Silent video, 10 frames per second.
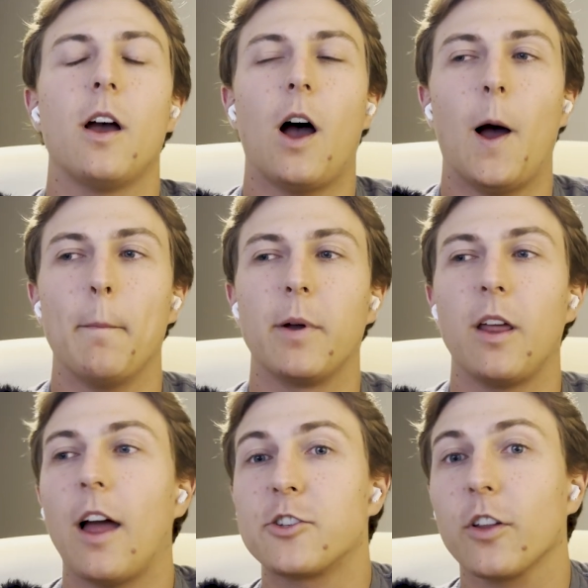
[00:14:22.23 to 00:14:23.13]
But
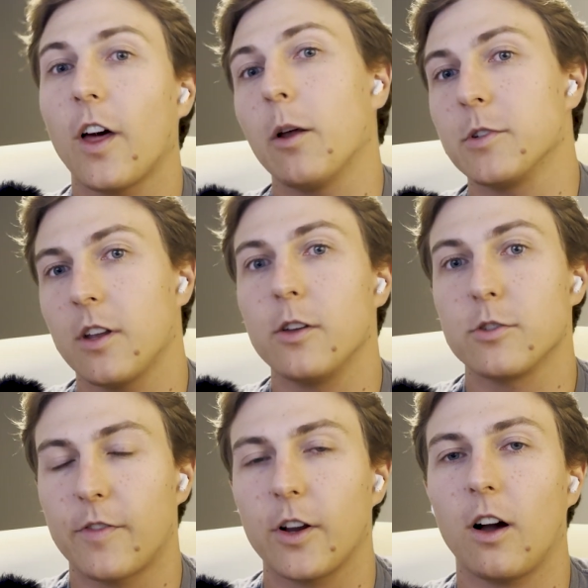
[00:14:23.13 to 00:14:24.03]
I still thought it was
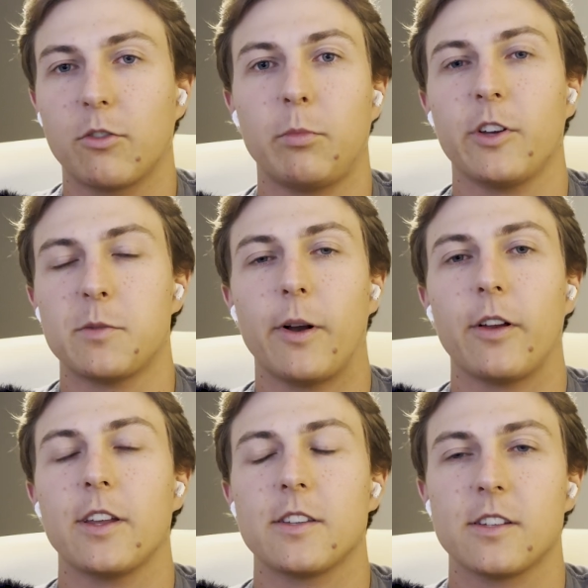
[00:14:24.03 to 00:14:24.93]
a very comfortable
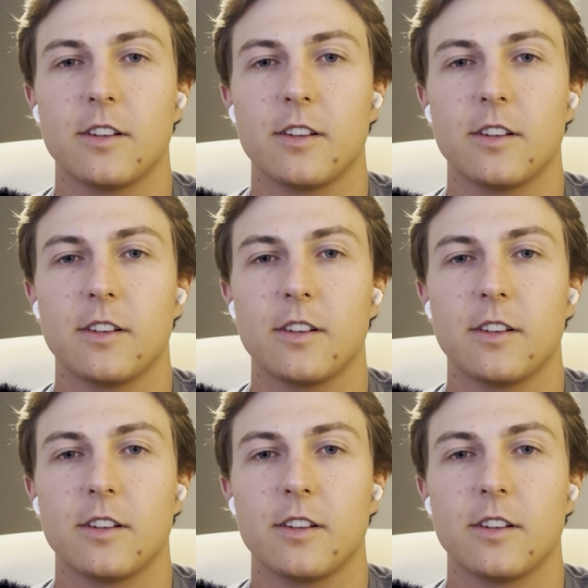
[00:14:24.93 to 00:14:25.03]
experience.